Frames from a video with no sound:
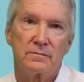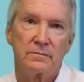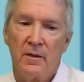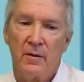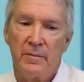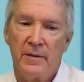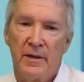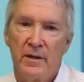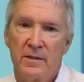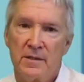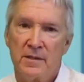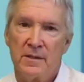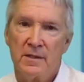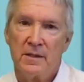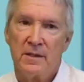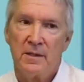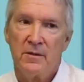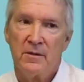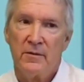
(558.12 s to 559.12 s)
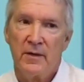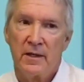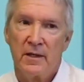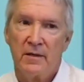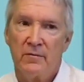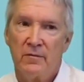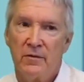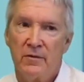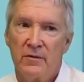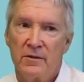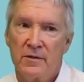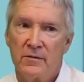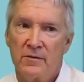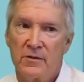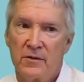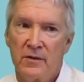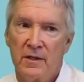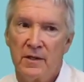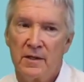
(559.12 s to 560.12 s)
Now, parents see the direct influence of
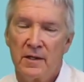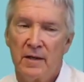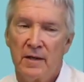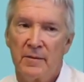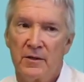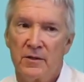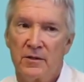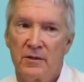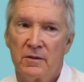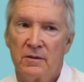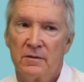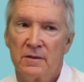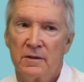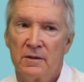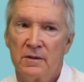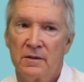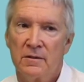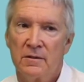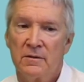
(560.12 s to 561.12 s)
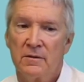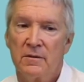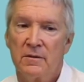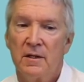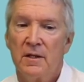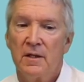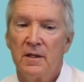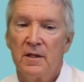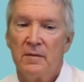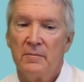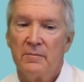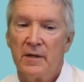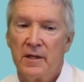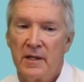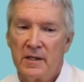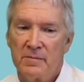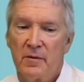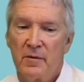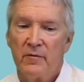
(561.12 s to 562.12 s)
screen time on children too, but
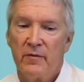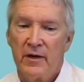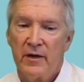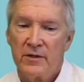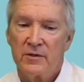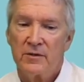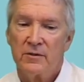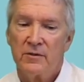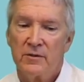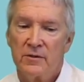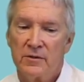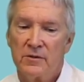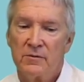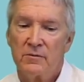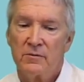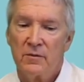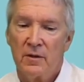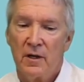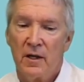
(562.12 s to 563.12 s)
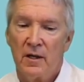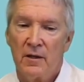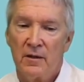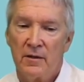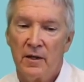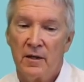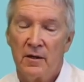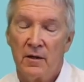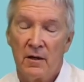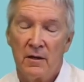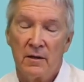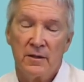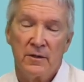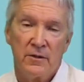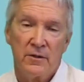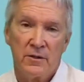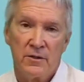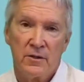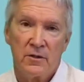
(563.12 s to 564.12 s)
as professionals in our
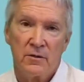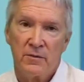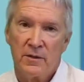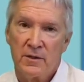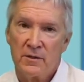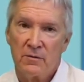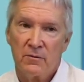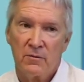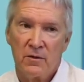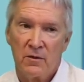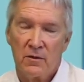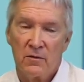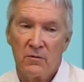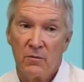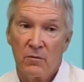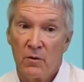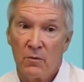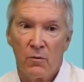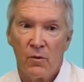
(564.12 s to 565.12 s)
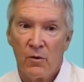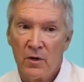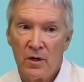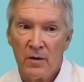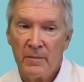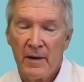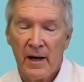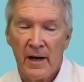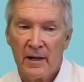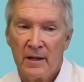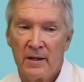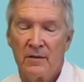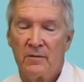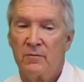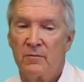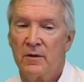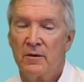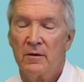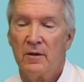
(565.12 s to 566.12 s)
literature, we're warned about
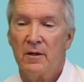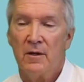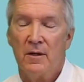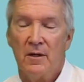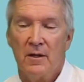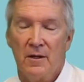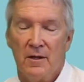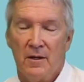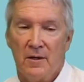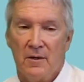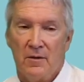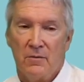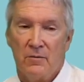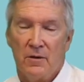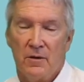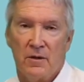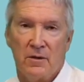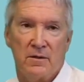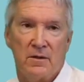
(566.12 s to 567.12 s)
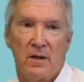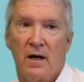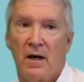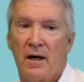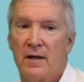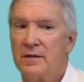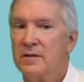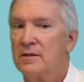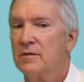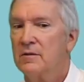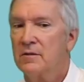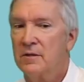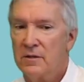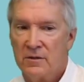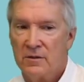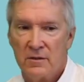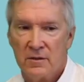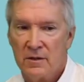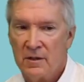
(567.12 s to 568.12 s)
it. We're taught
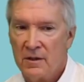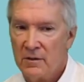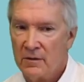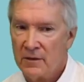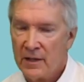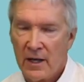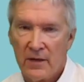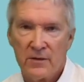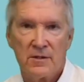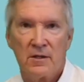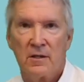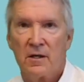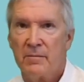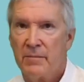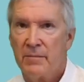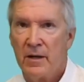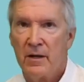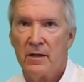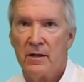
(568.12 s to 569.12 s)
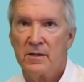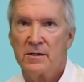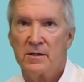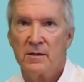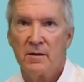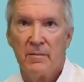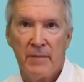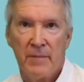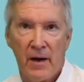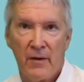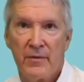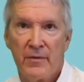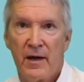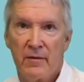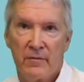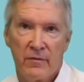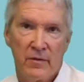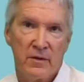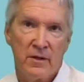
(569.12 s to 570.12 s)
to counsel our parents about
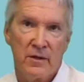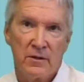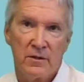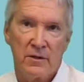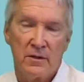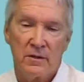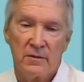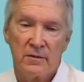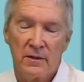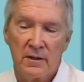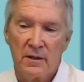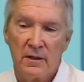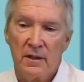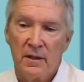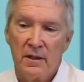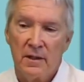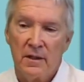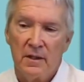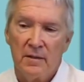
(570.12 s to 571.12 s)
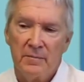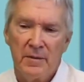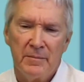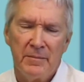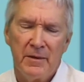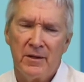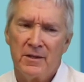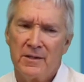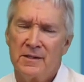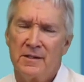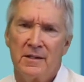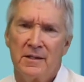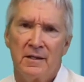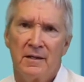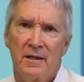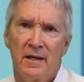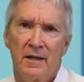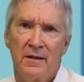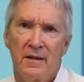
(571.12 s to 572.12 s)
that for their children. But parents see
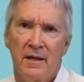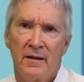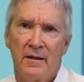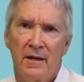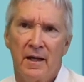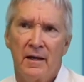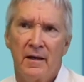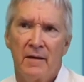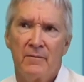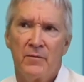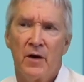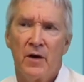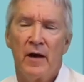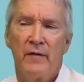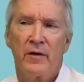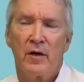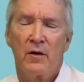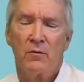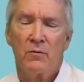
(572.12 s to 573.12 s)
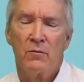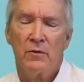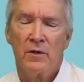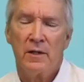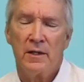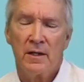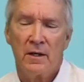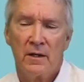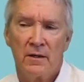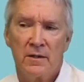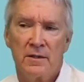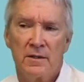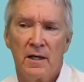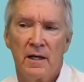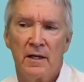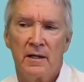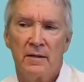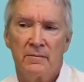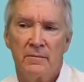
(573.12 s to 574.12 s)
it, and they're having a really hard
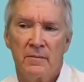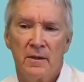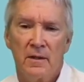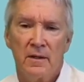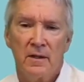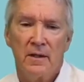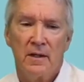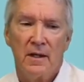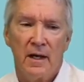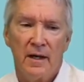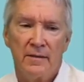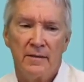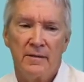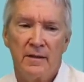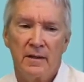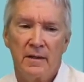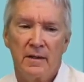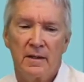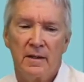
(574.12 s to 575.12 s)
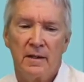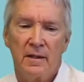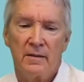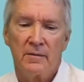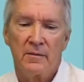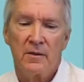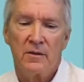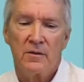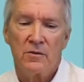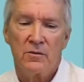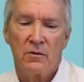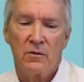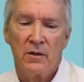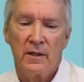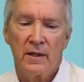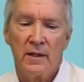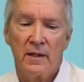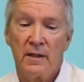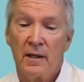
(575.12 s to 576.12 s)
time, I think,
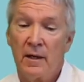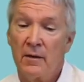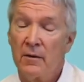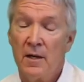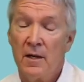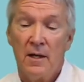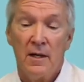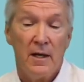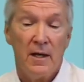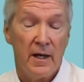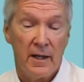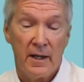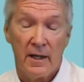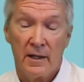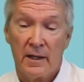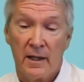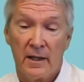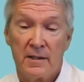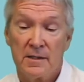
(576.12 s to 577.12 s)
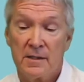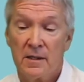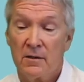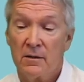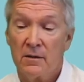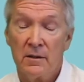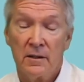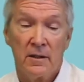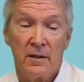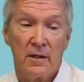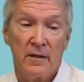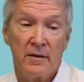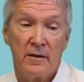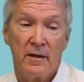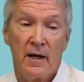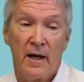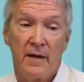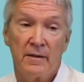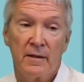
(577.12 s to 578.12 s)
controlling it. Now, again, like I said earlier,
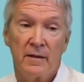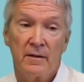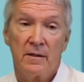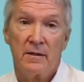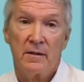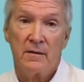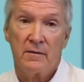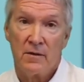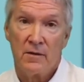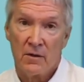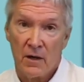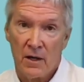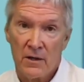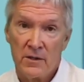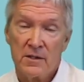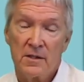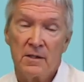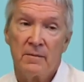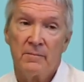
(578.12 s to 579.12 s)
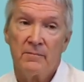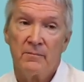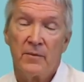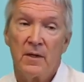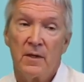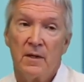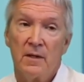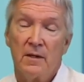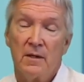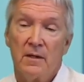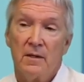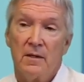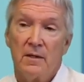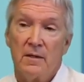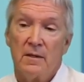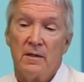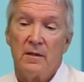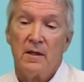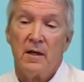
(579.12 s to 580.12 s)
I think that there are some
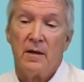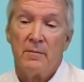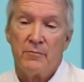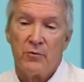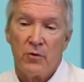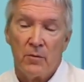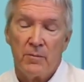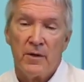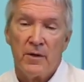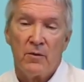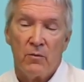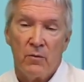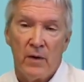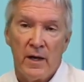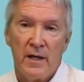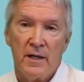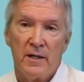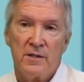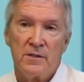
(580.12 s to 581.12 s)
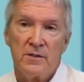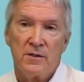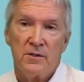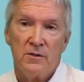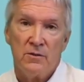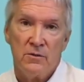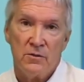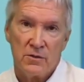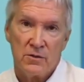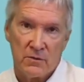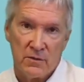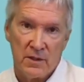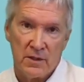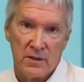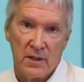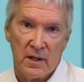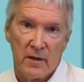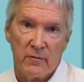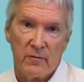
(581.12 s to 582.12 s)
appropriate ways to use screen
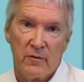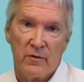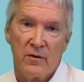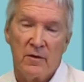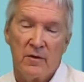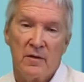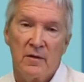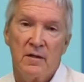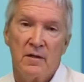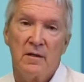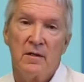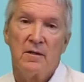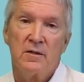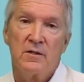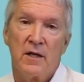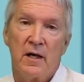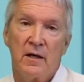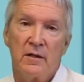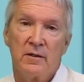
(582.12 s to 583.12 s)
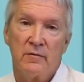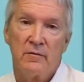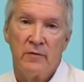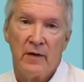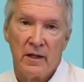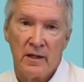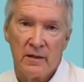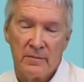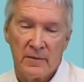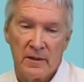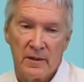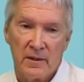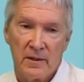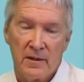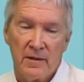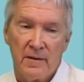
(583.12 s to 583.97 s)
time for child development,